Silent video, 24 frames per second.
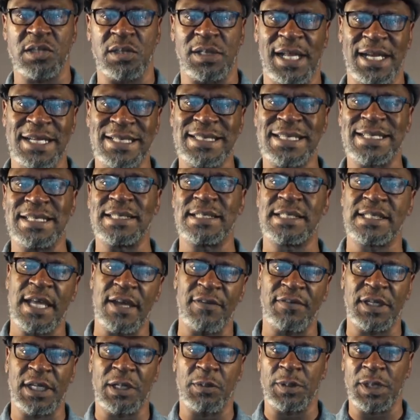or
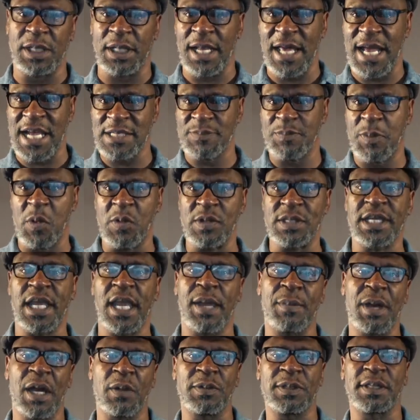1970 when the Last Poets
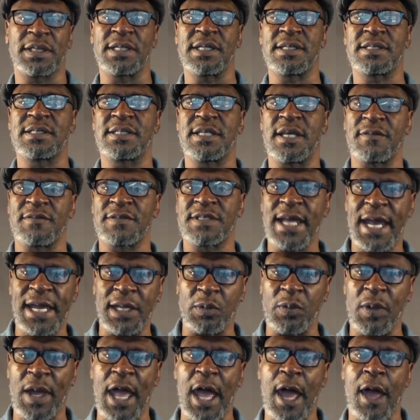came out with their
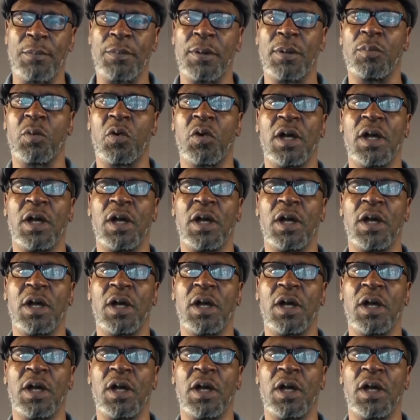self-titled album,